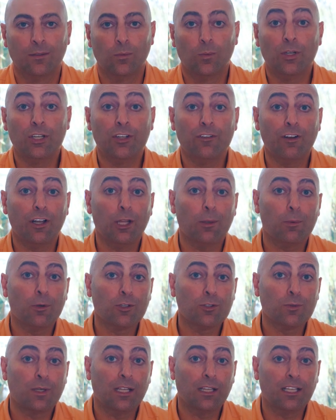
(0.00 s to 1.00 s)
When
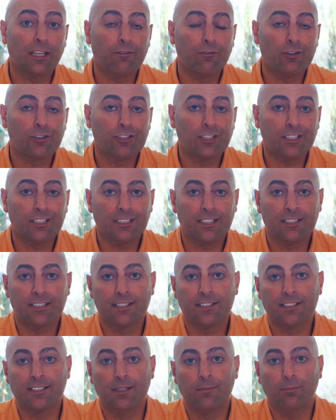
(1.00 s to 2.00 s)
developers want to leverage this, it's
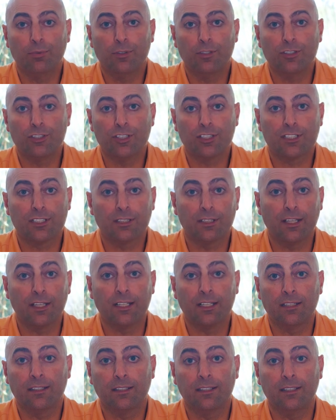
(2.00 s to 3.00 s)
as simple as just
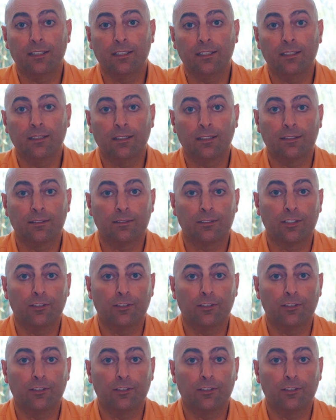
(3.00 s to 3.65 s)
letting the uh,